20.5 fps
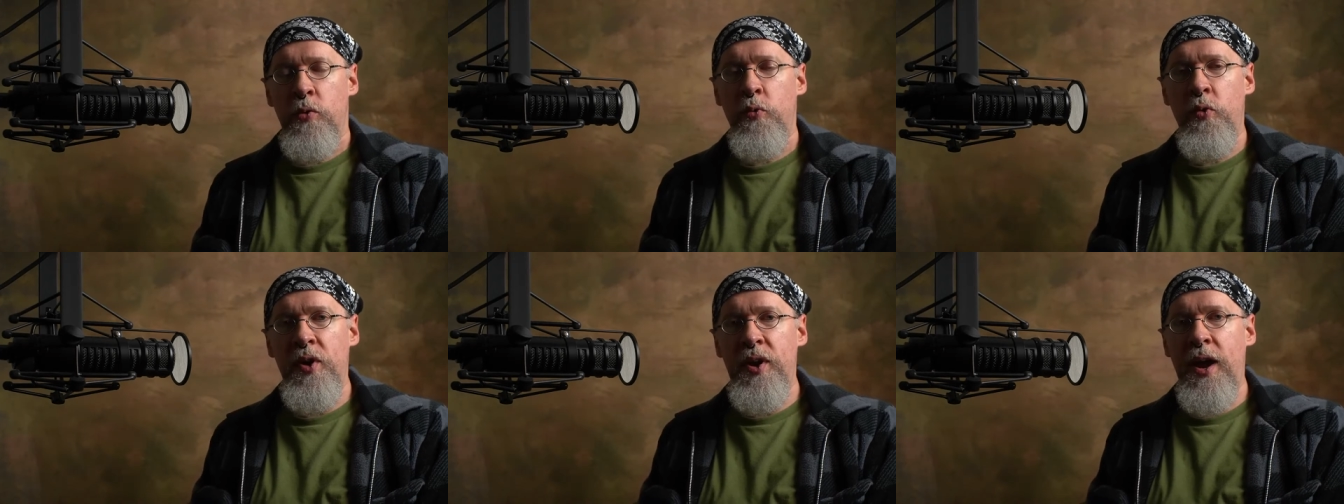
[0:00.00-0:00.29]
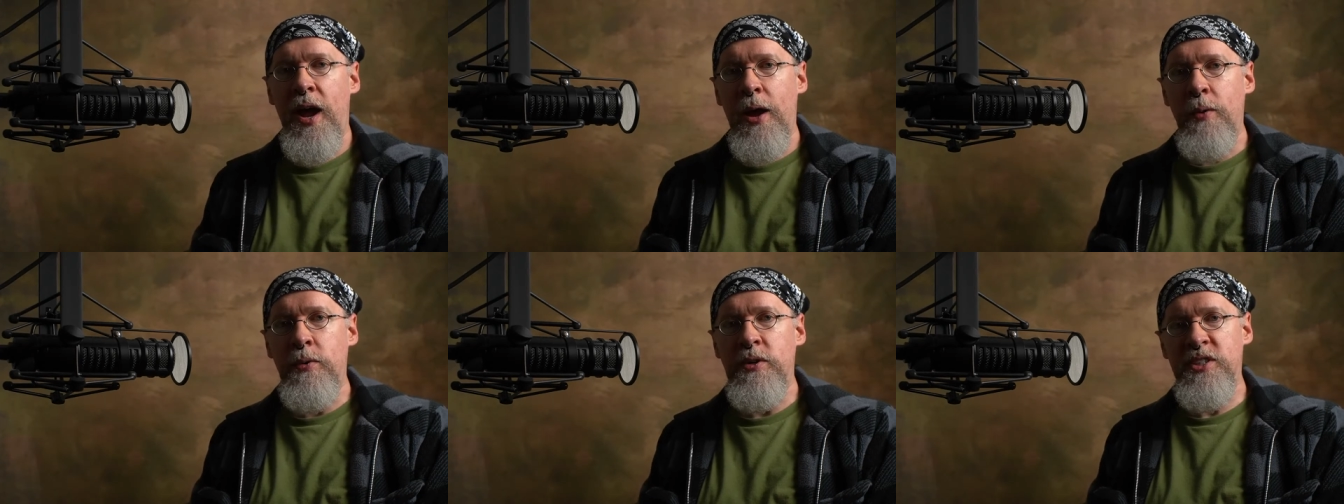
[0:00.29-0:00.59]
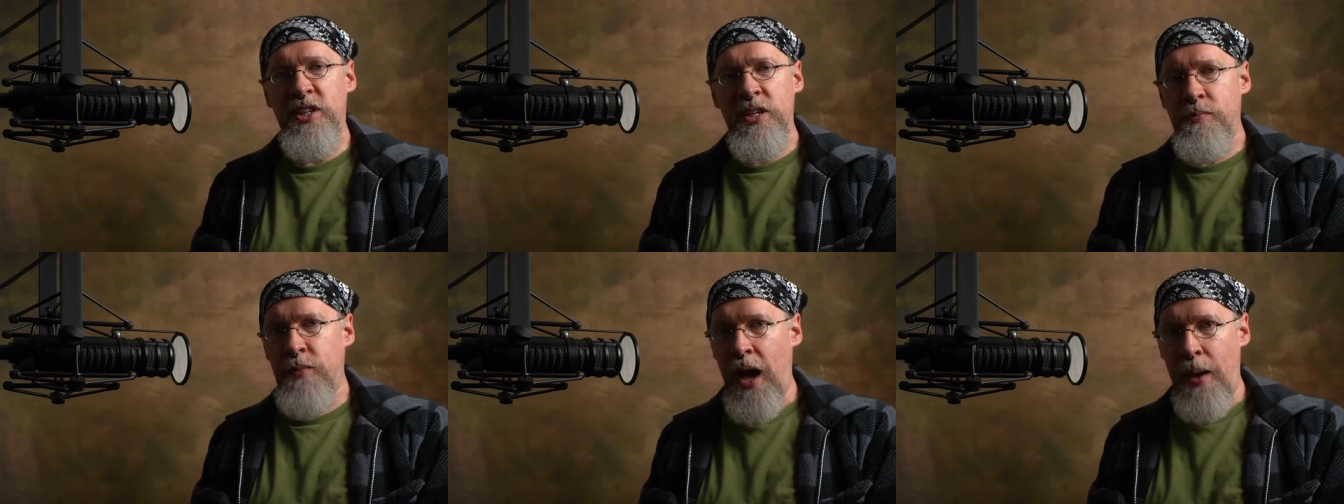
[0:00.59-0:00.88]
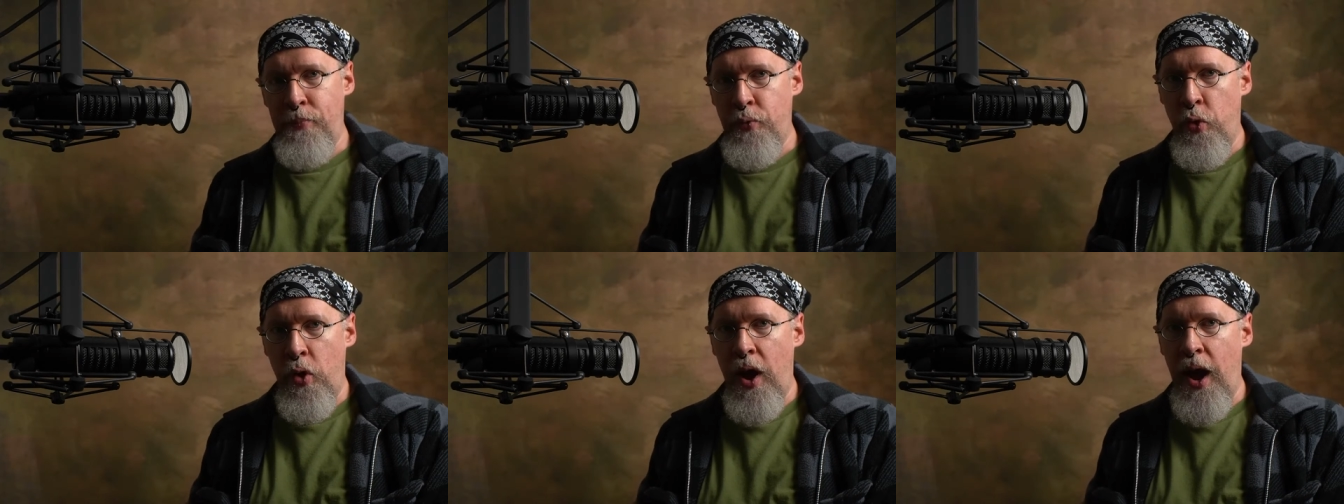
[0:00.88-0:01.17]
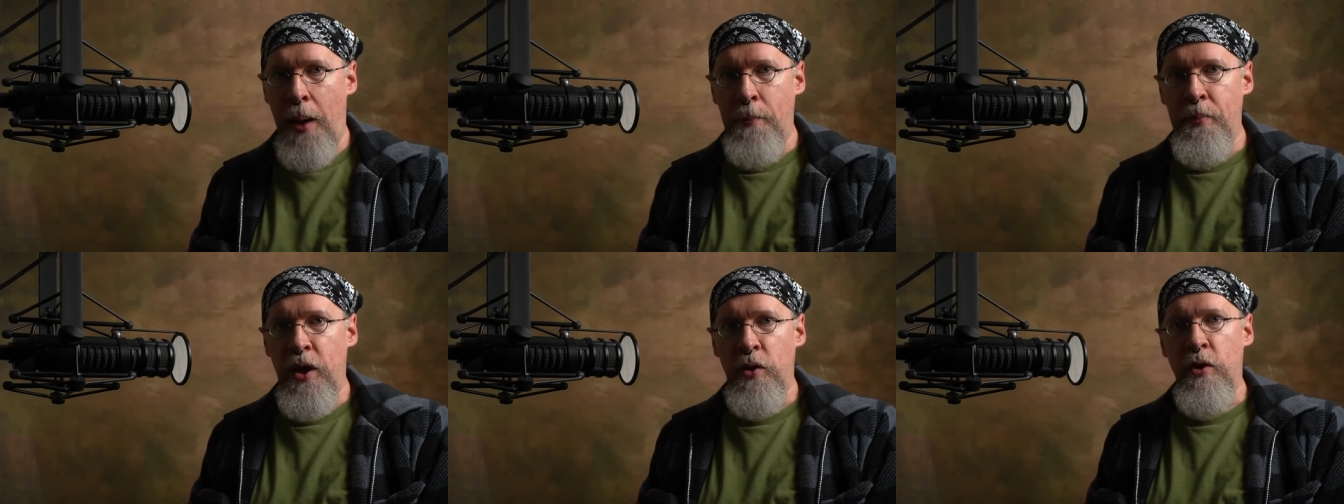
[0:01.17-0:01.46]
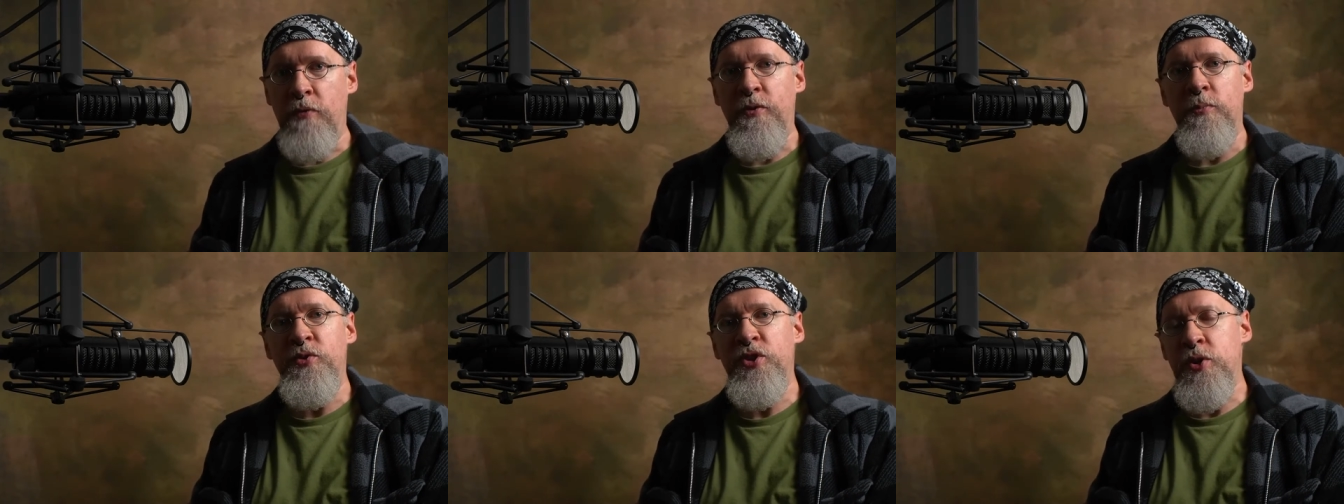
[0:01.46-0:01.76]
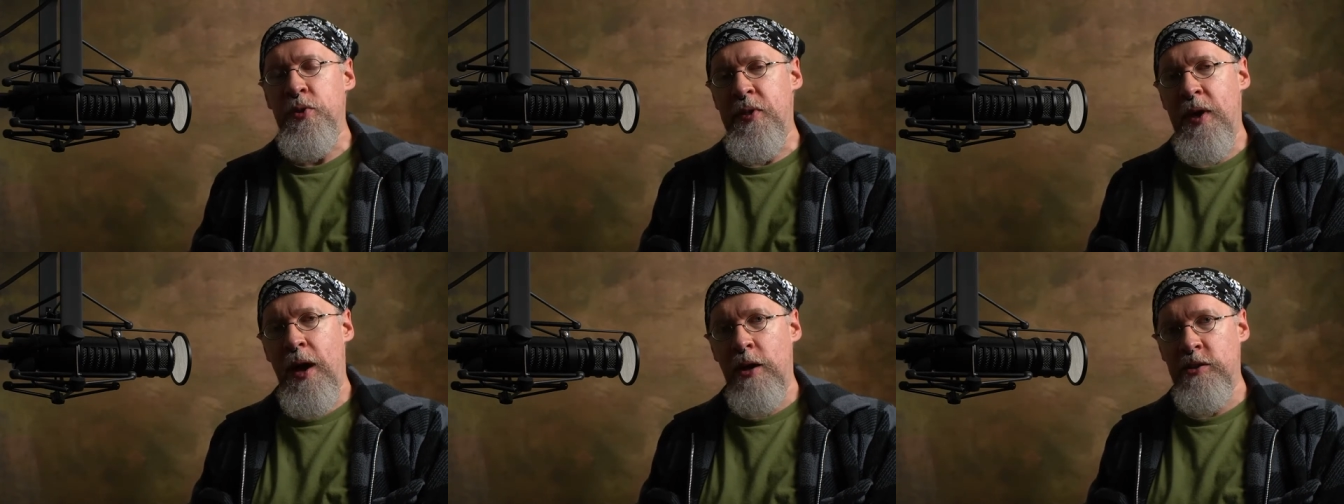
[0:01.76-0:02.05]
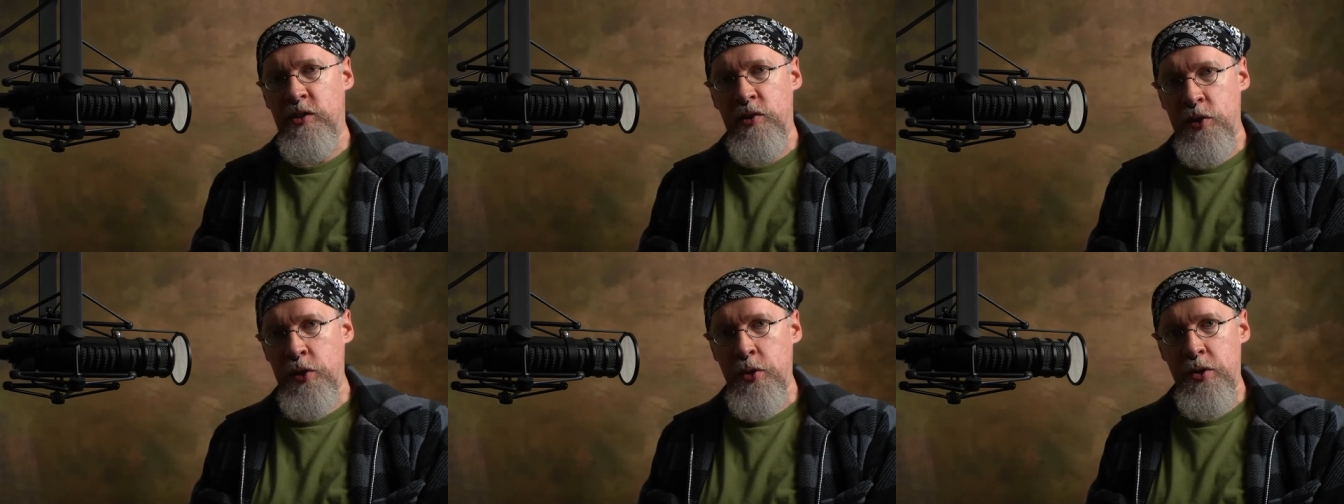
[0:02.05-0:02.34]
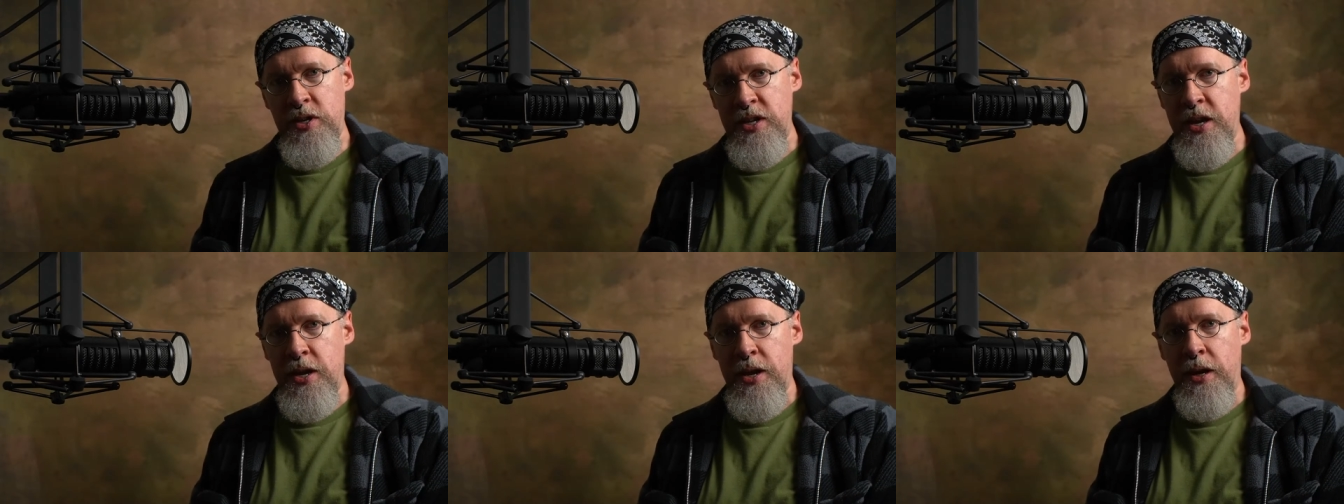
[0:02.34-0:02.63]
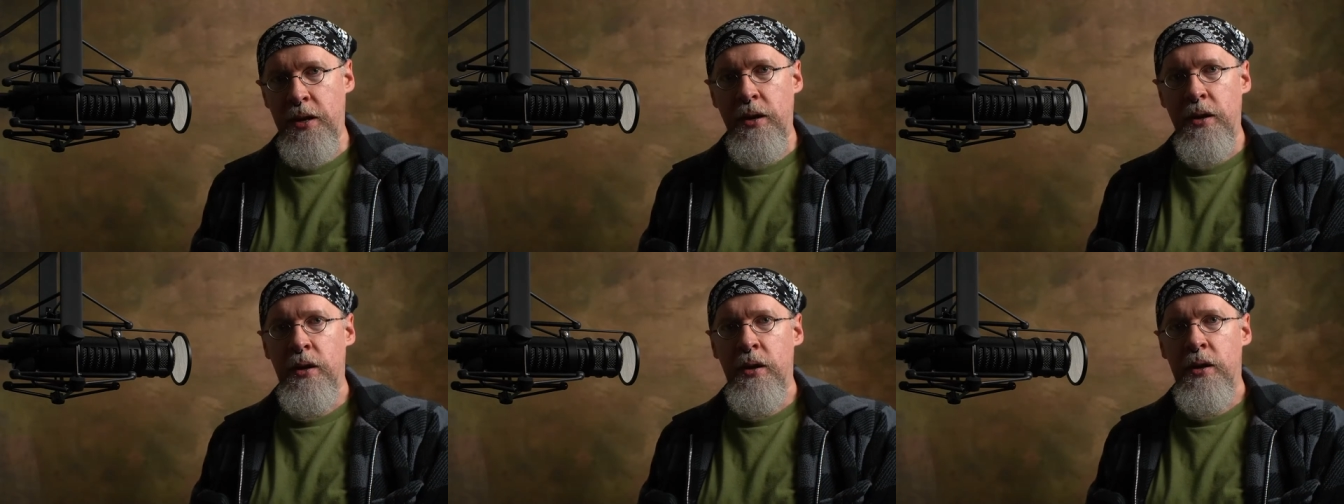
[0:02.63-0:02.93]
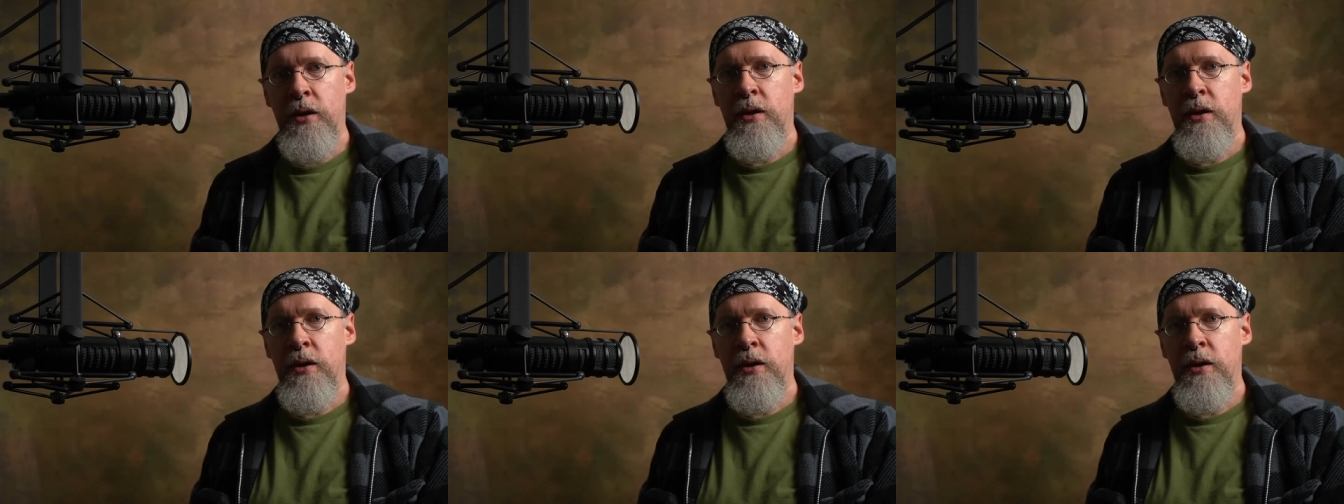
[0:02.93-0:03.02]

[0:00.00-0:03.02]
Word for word: when I was in my prime. They were from 2013.